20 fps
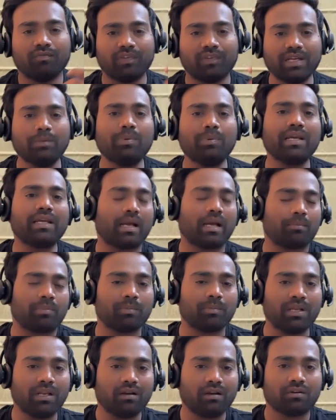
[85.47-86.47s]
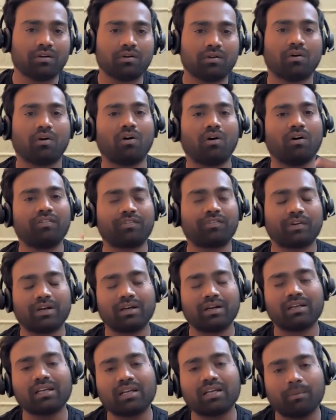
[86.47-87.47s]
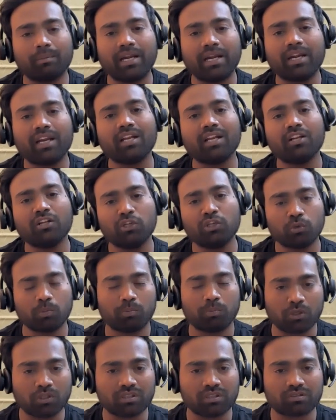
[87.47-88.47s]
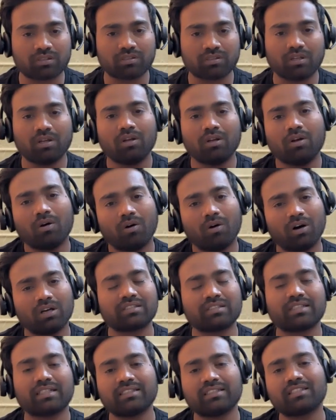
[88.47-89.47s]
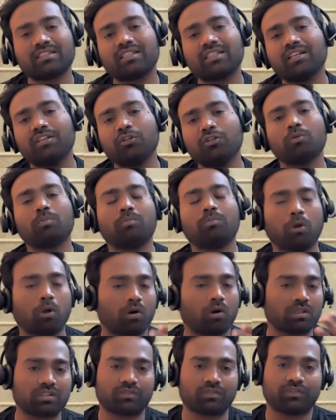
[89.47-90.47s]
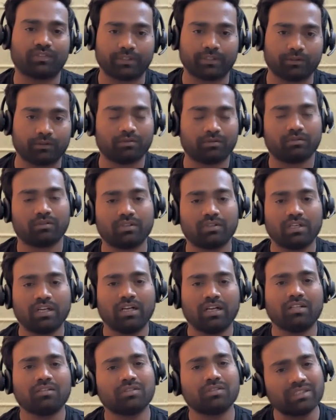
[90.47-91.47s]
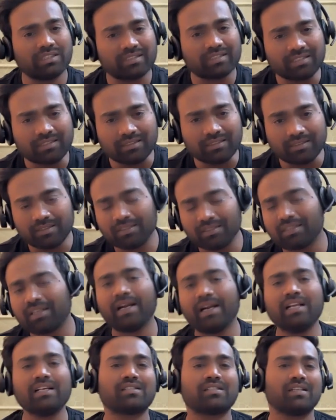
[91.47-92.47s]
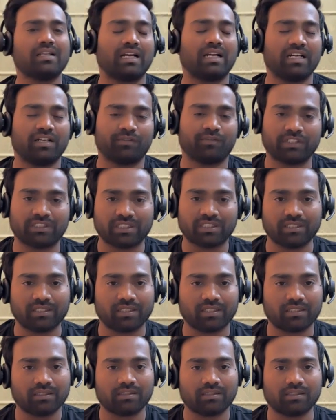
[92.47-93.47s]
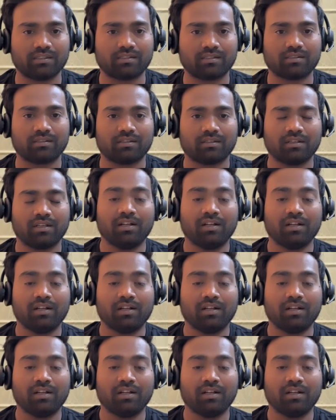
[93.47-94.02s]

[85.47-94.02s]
will be capable of recommending new books or suggesting new blocks for you. So this is traditional artificial intelligence.